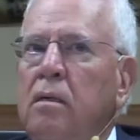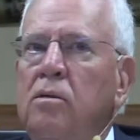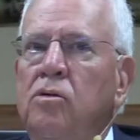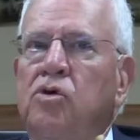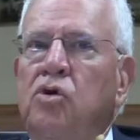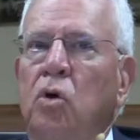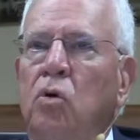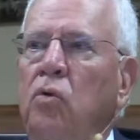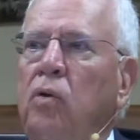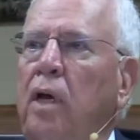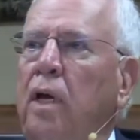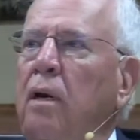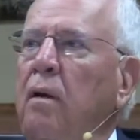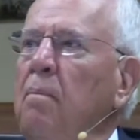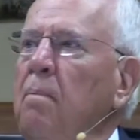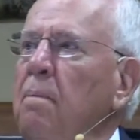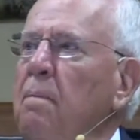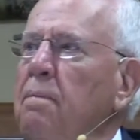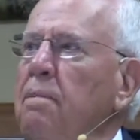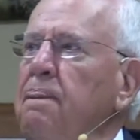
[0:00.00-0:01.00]
so that,
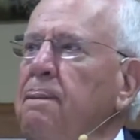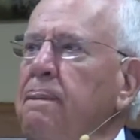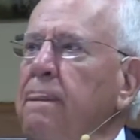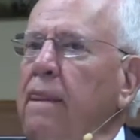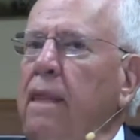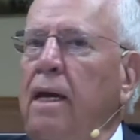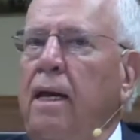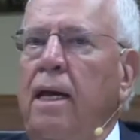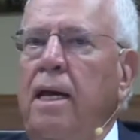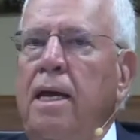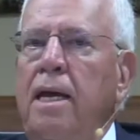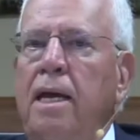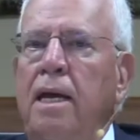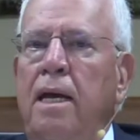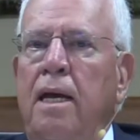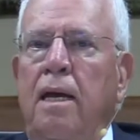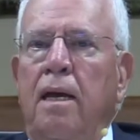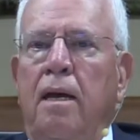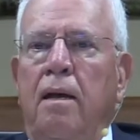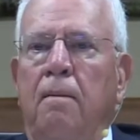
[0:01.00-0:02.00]
that he,
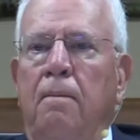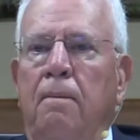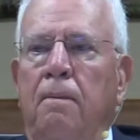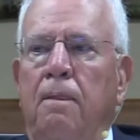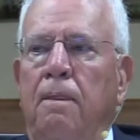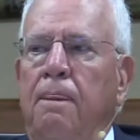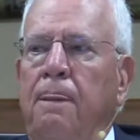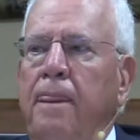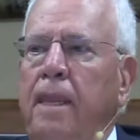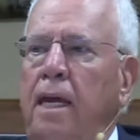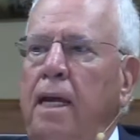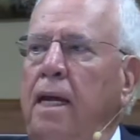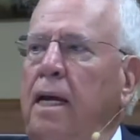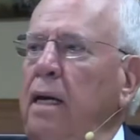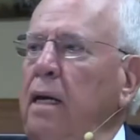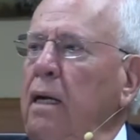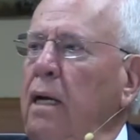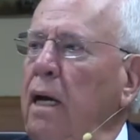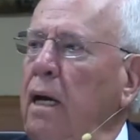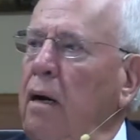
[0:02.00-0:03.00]
he
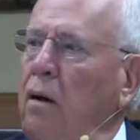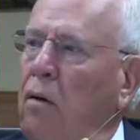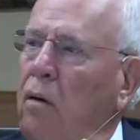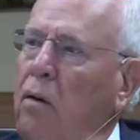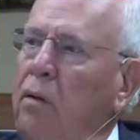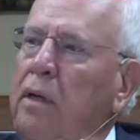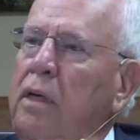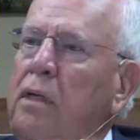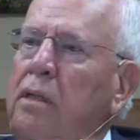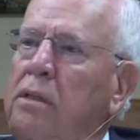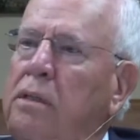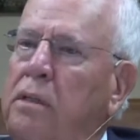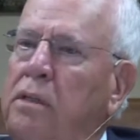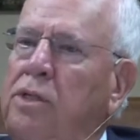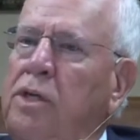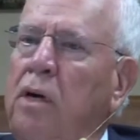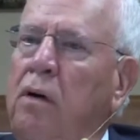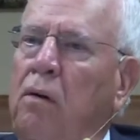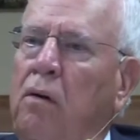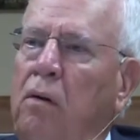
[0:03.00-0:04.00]
can get all these
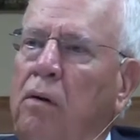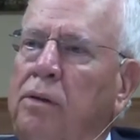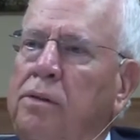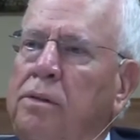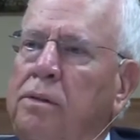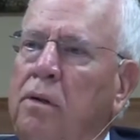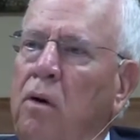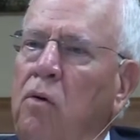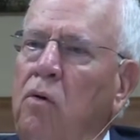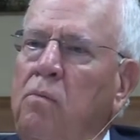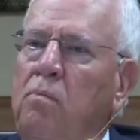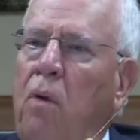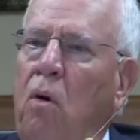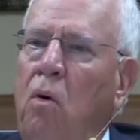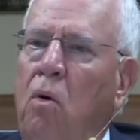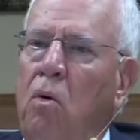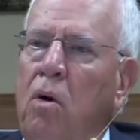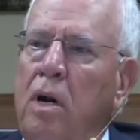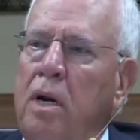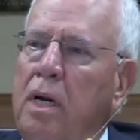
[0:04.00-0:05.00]
generals on
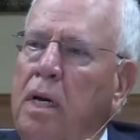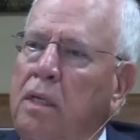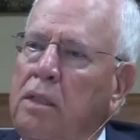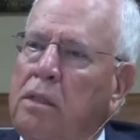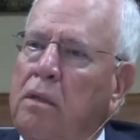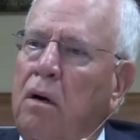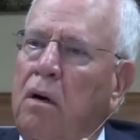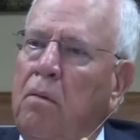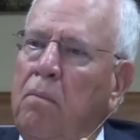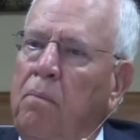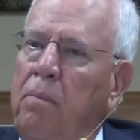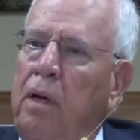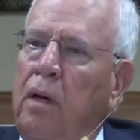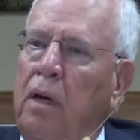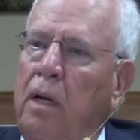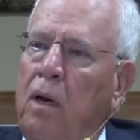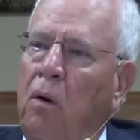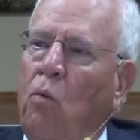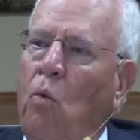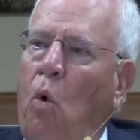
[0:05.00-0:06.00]
board and they start
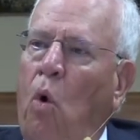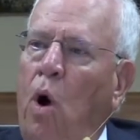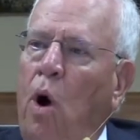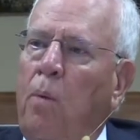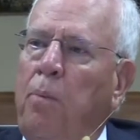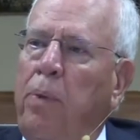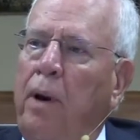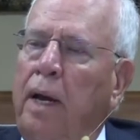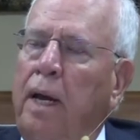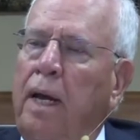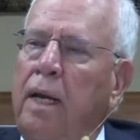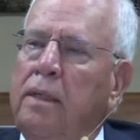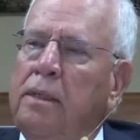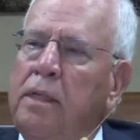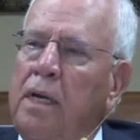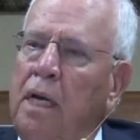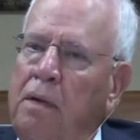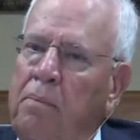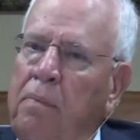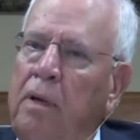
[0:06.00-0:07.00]
building their war plans
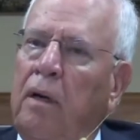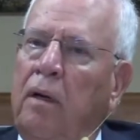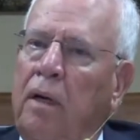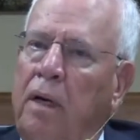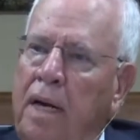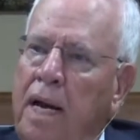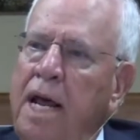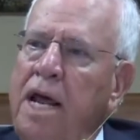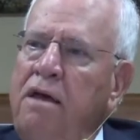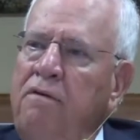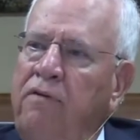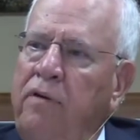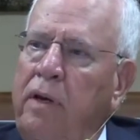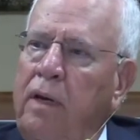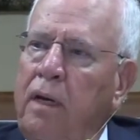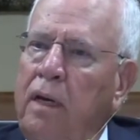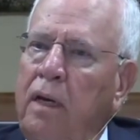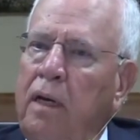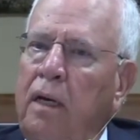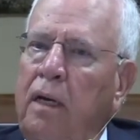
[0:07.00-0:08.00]
and they build a navy.
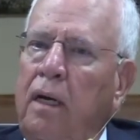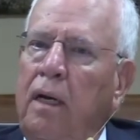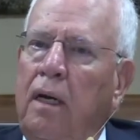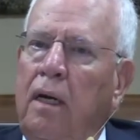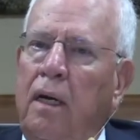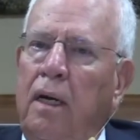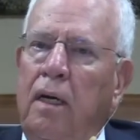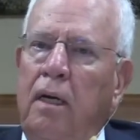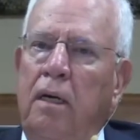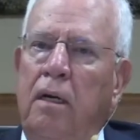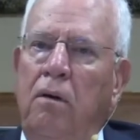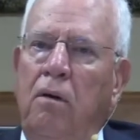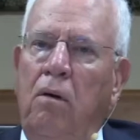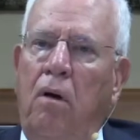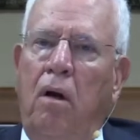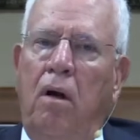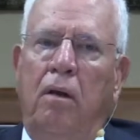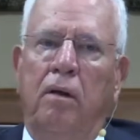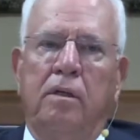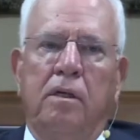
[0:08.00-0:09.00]
And they do
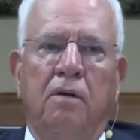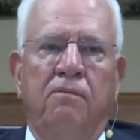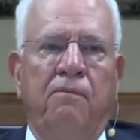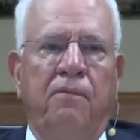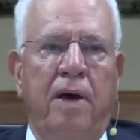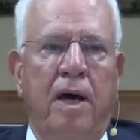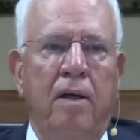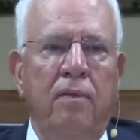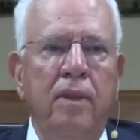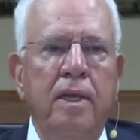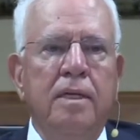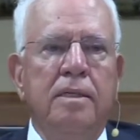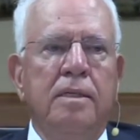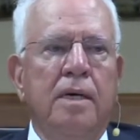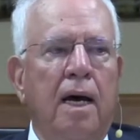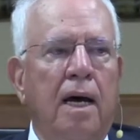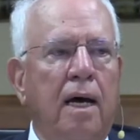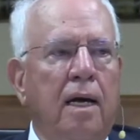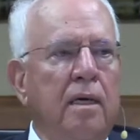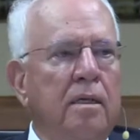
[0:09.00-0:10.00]
all this. I found this
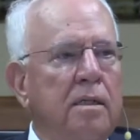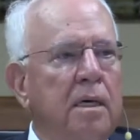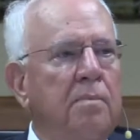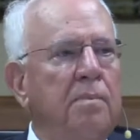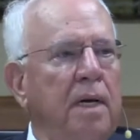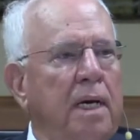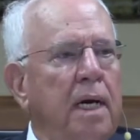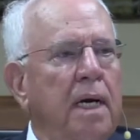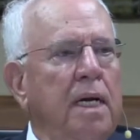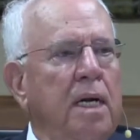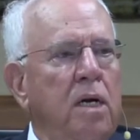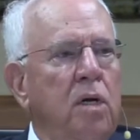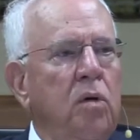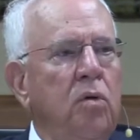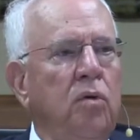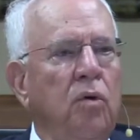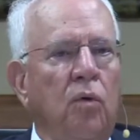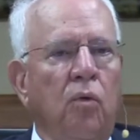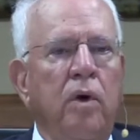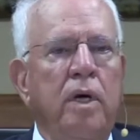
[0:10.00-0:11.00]
out as I began to do
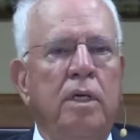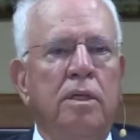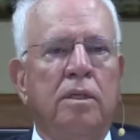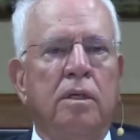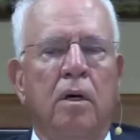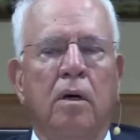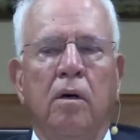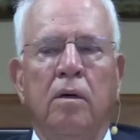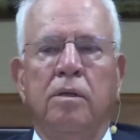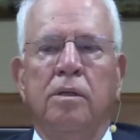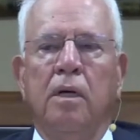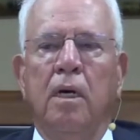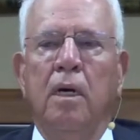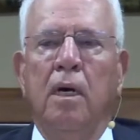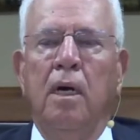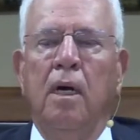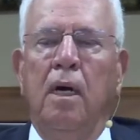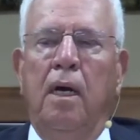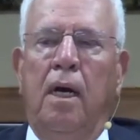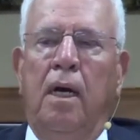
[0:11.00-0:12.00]
the research,
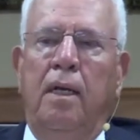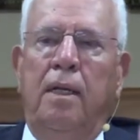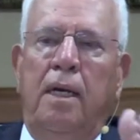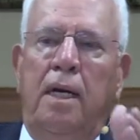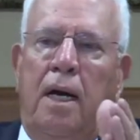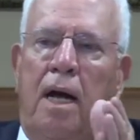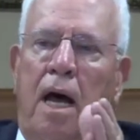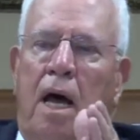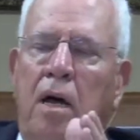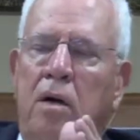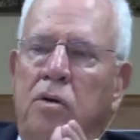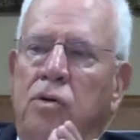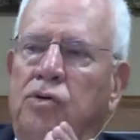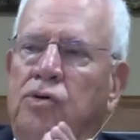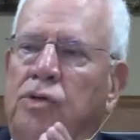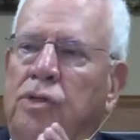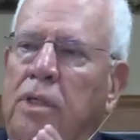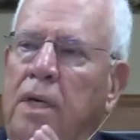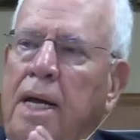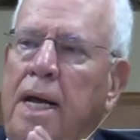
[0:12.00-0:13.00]
and then I
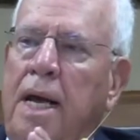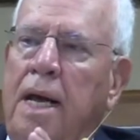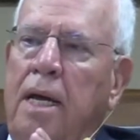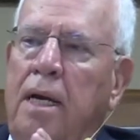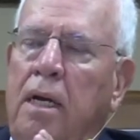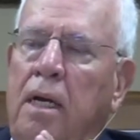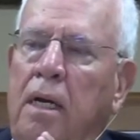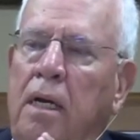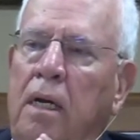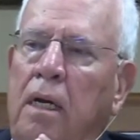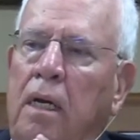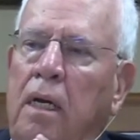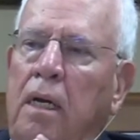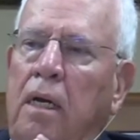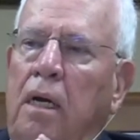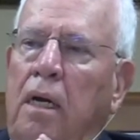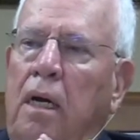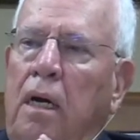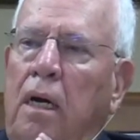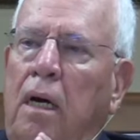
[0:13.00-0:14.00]
understand
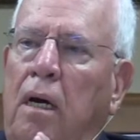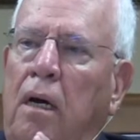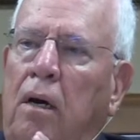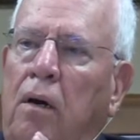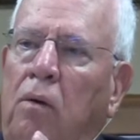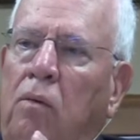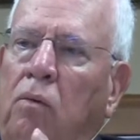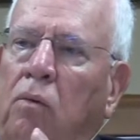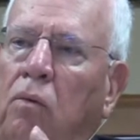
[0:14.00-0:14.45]
uh,